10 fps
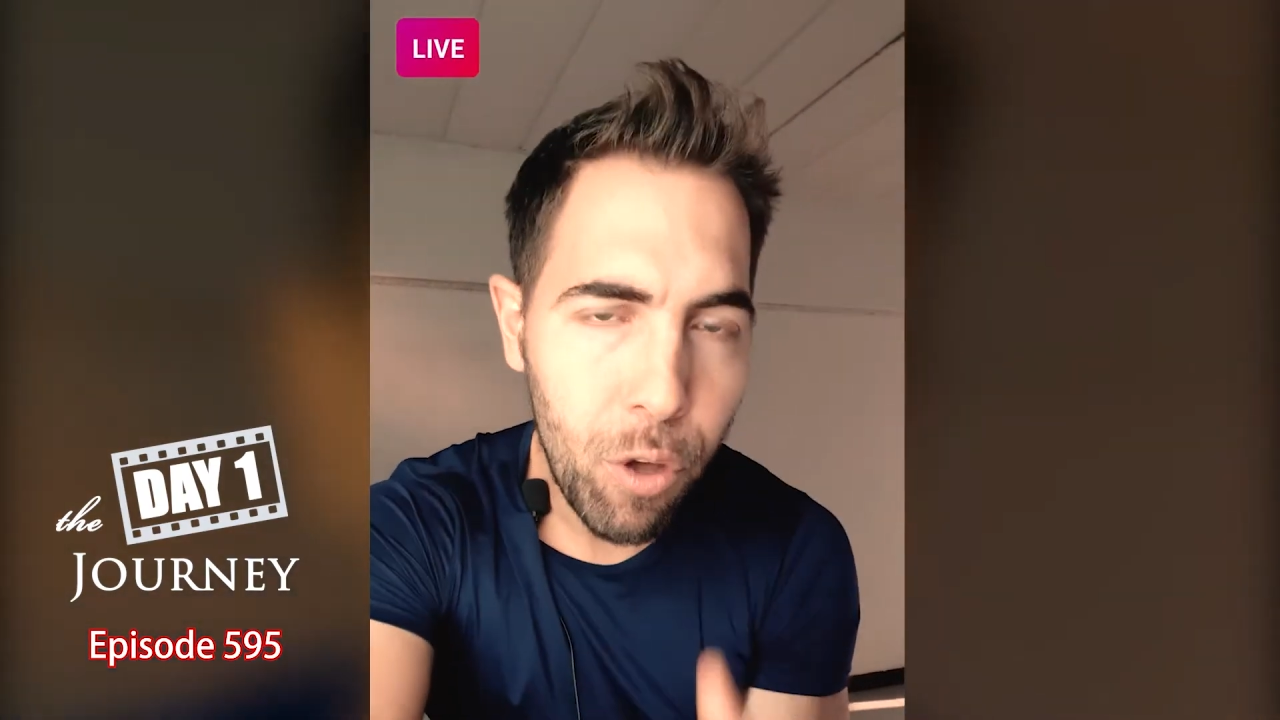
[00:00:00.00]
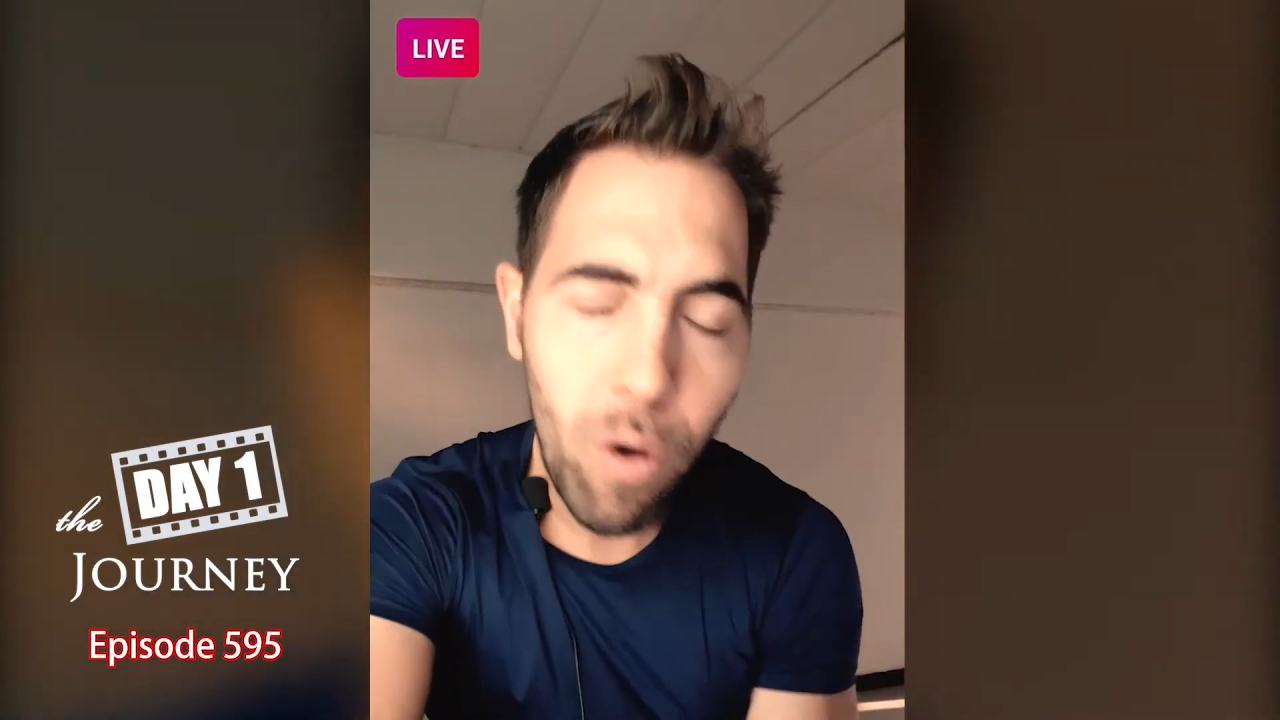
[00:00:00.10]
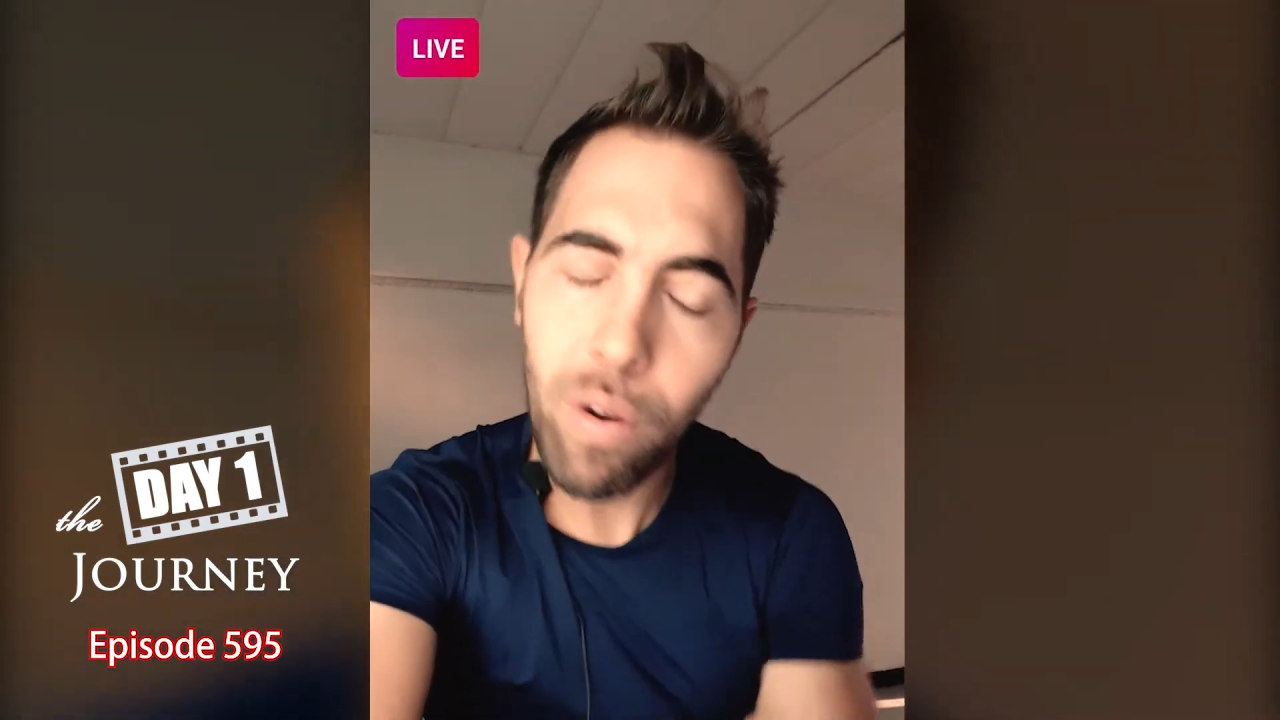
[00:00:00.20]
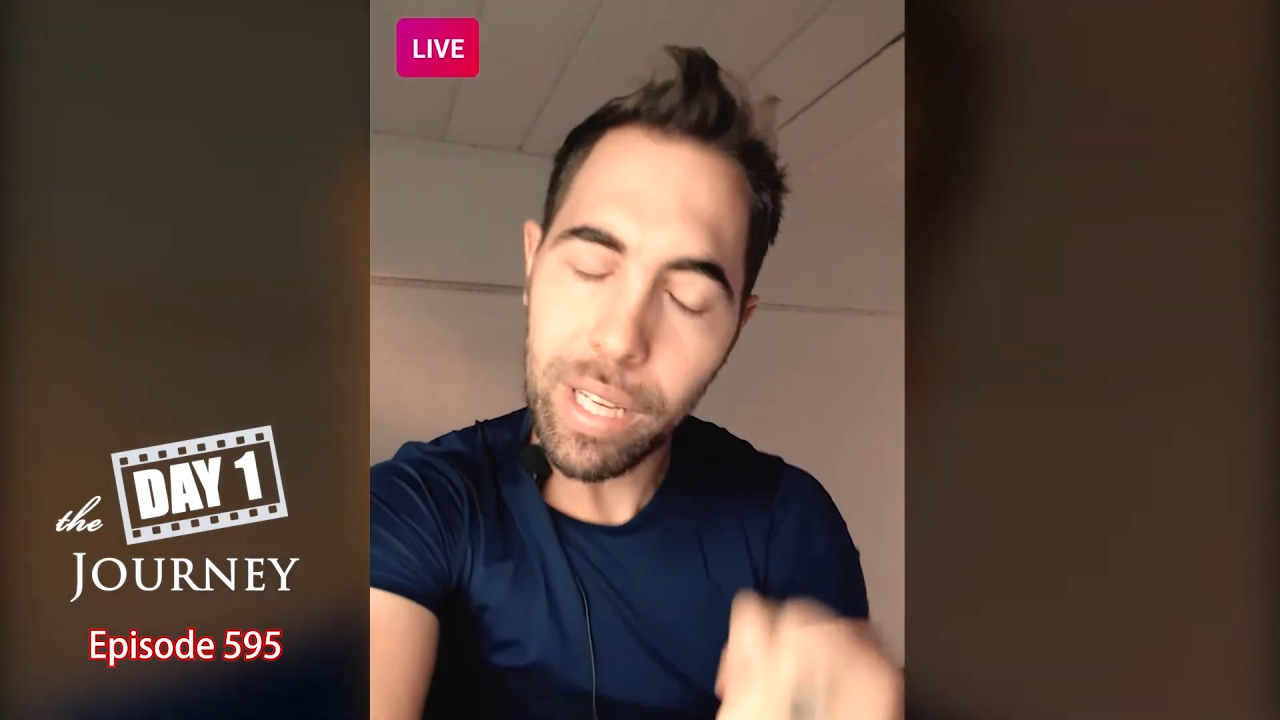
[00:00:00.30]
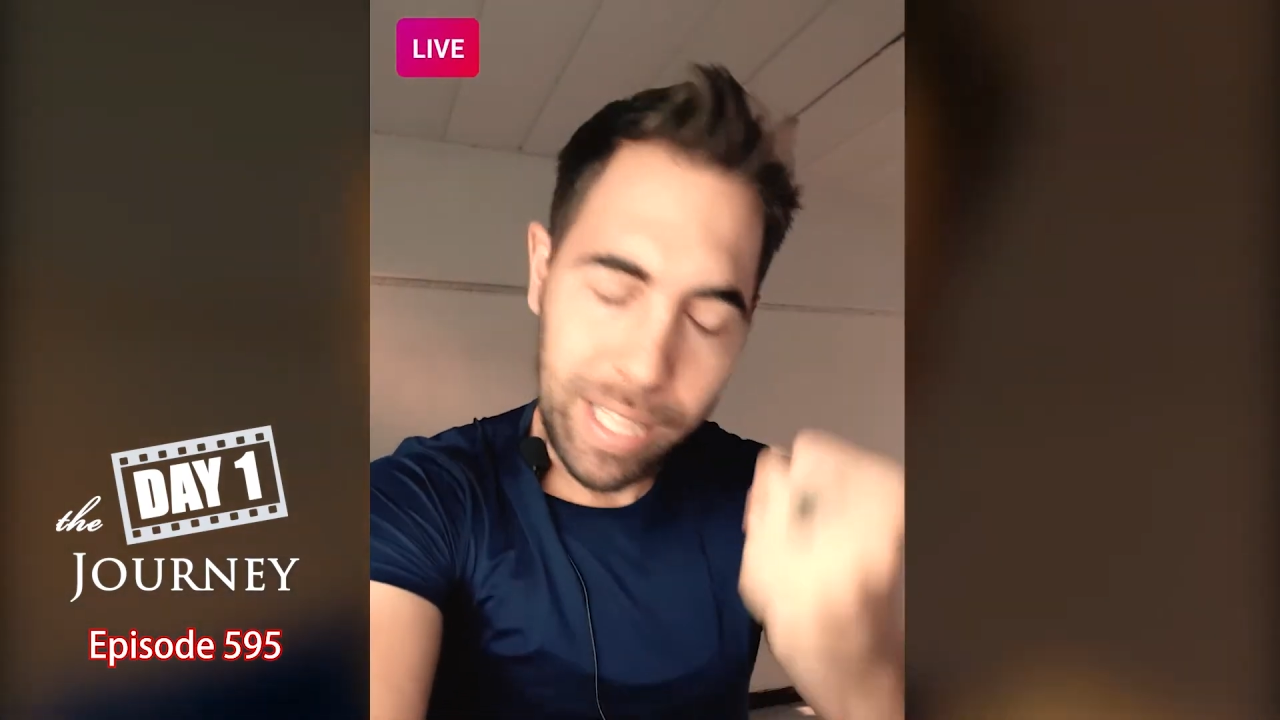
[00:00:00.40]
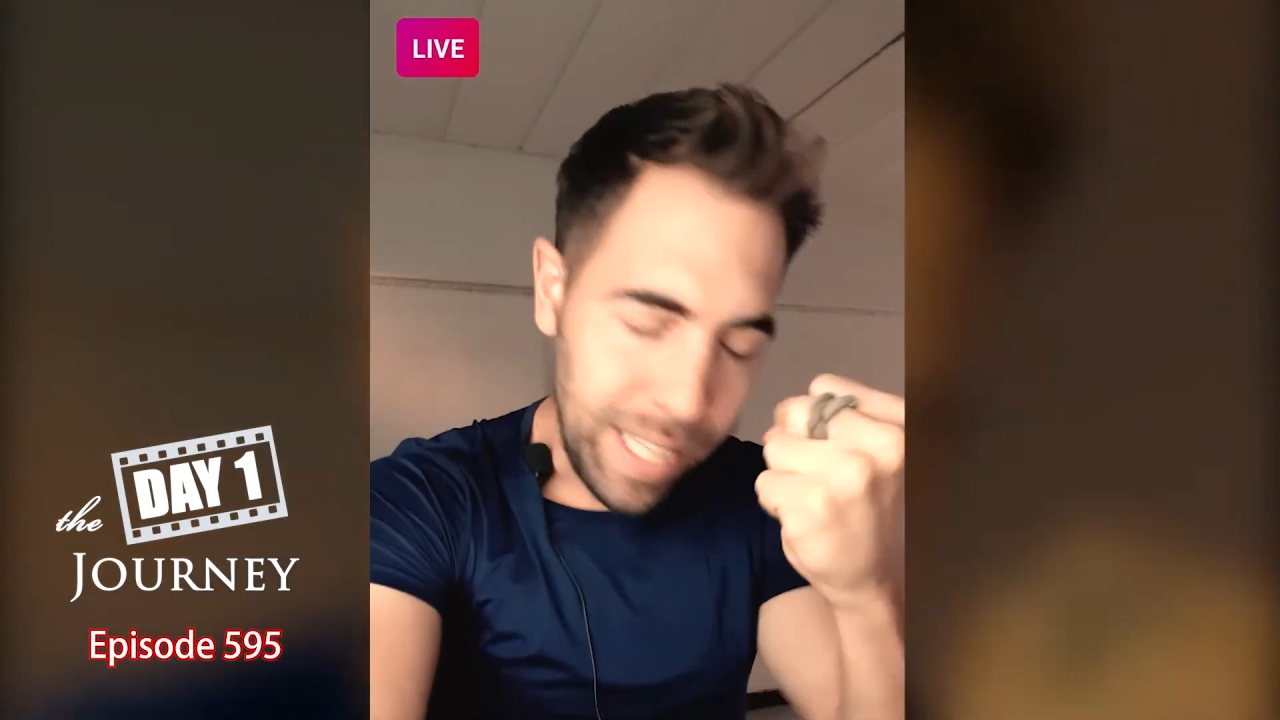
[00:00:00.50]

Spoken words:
though,